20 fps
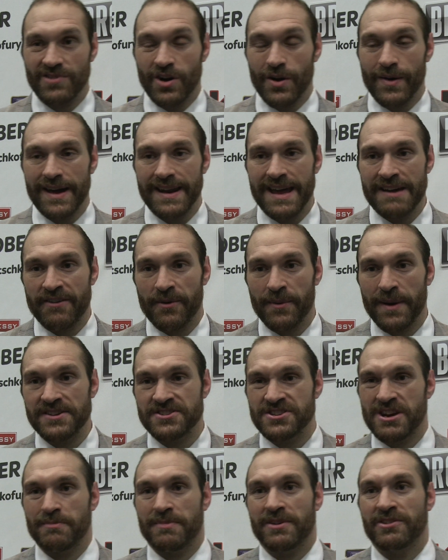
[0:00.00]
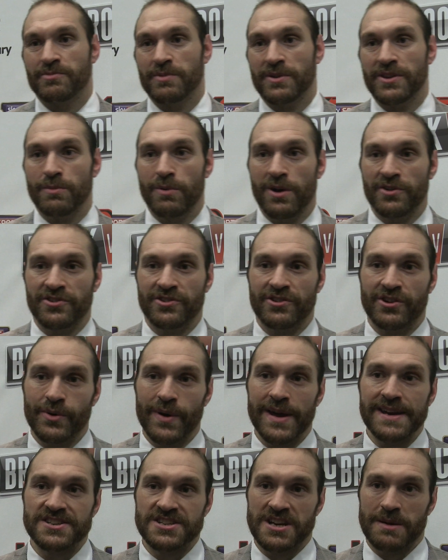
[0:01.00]
All right, heavyweight champions, but there wasn't
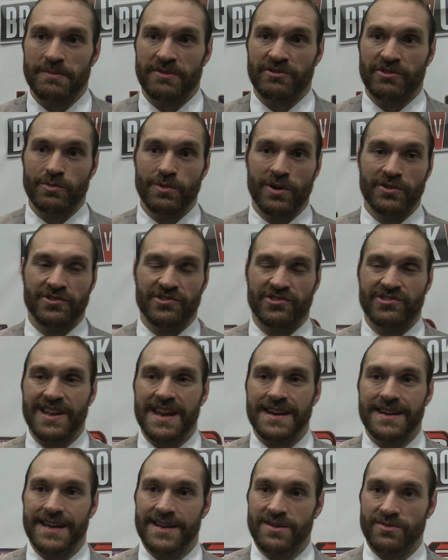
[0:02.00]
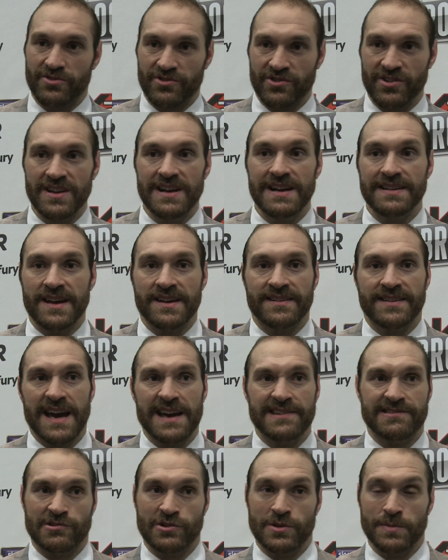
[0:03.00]
great champions. There wasn't standouts. Then
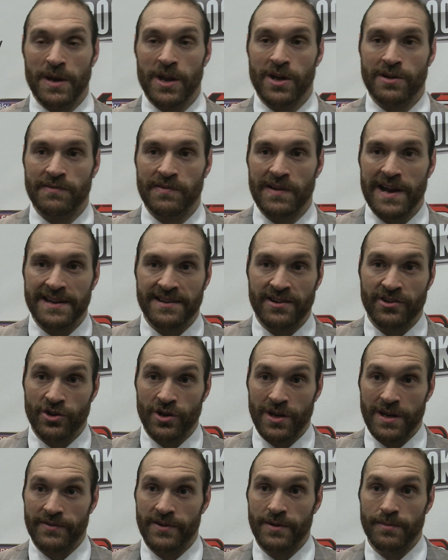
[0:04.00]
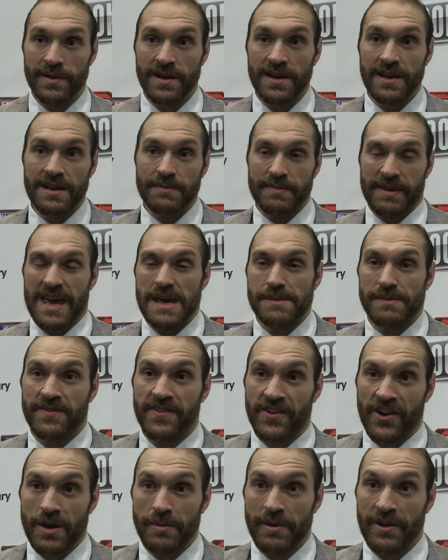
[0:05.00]
Tyson come along, flattened all of them, became a
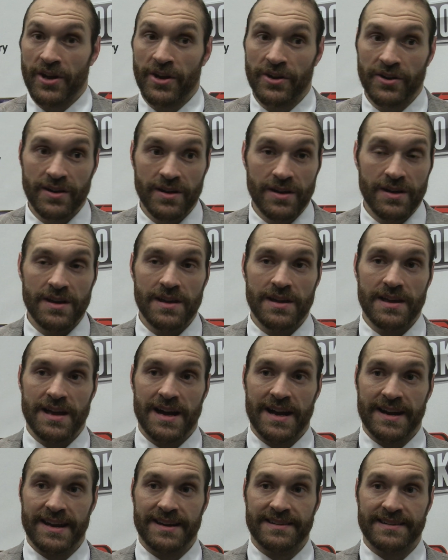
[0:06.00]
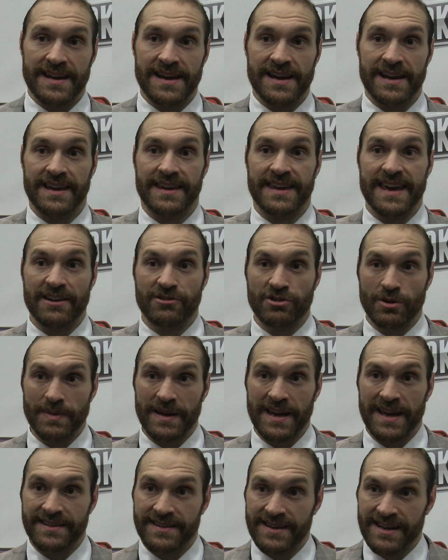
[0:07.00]
phenomenon. And it kicked up
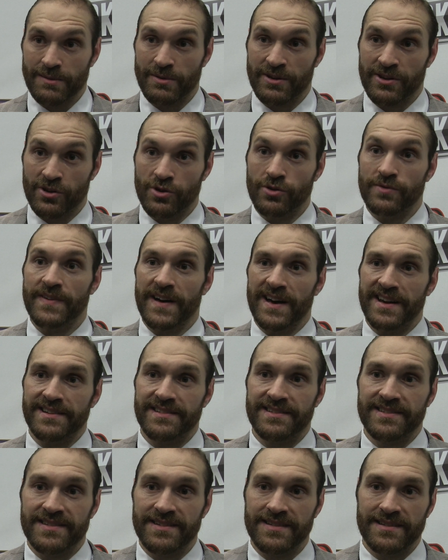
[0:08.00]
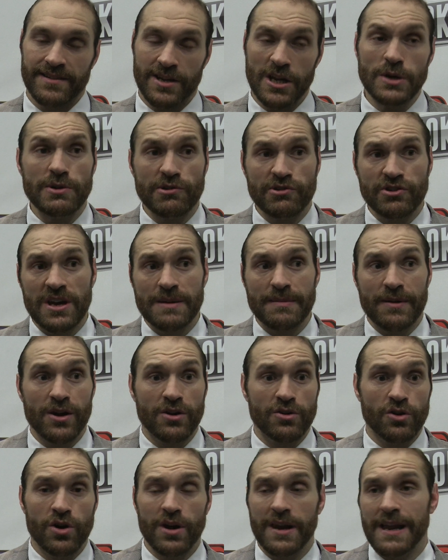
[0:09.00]
again, didn't it, with the good fights. Lewis came
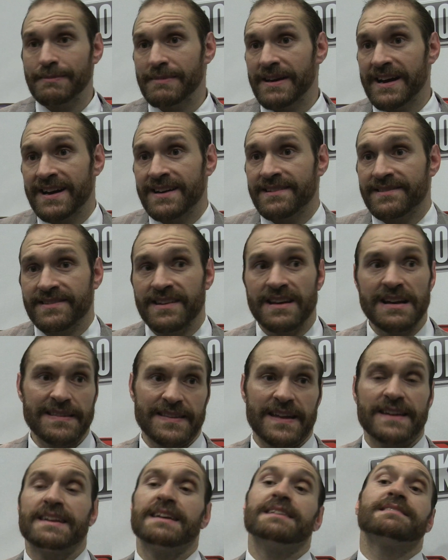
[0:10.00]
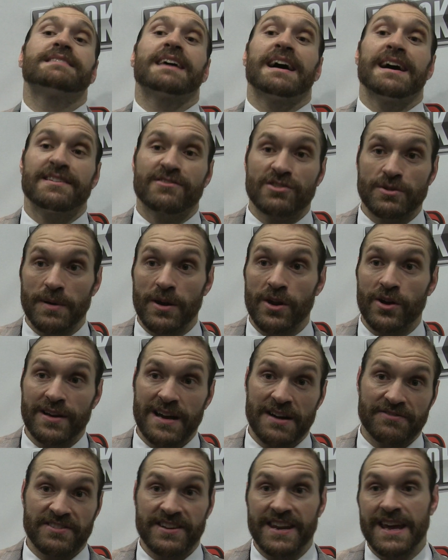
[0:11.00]
along, all them guys. Then these guys come
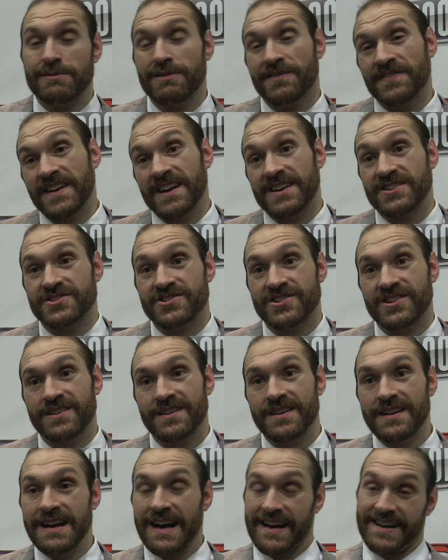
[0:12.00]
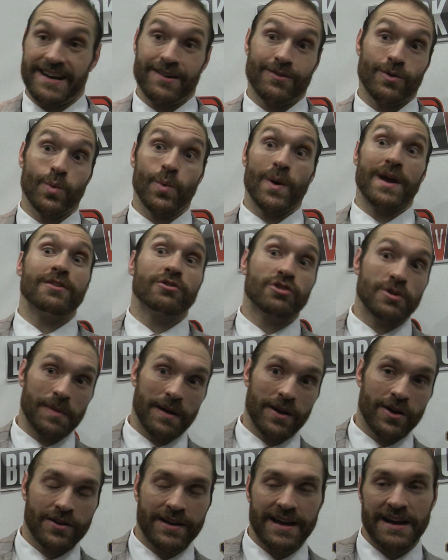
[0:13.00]
along after they were finished. And now we'll come
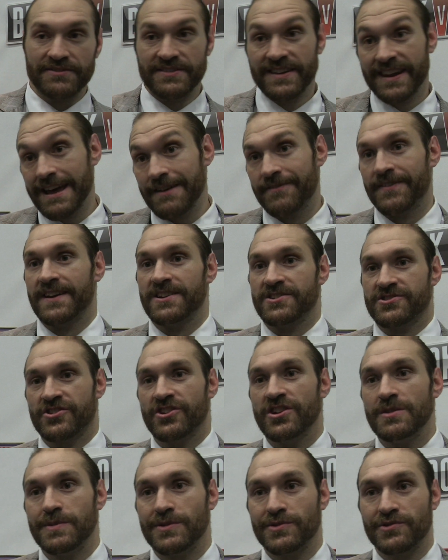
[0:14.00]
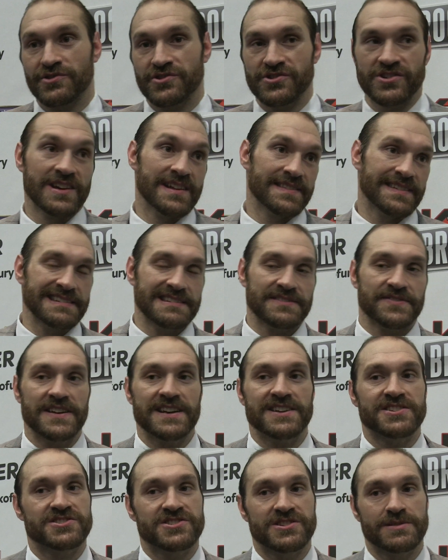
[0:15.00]
along after they're finished. New bunch. These are
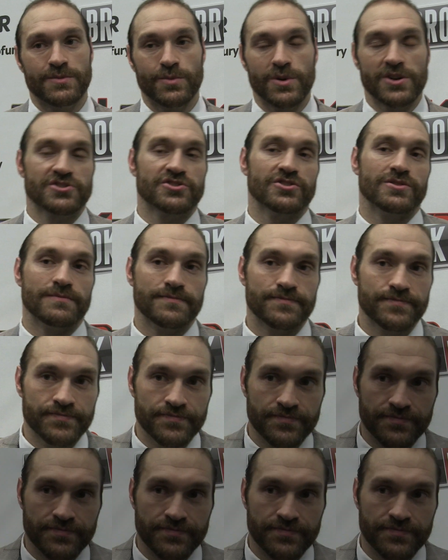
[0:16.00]
finished, washed up.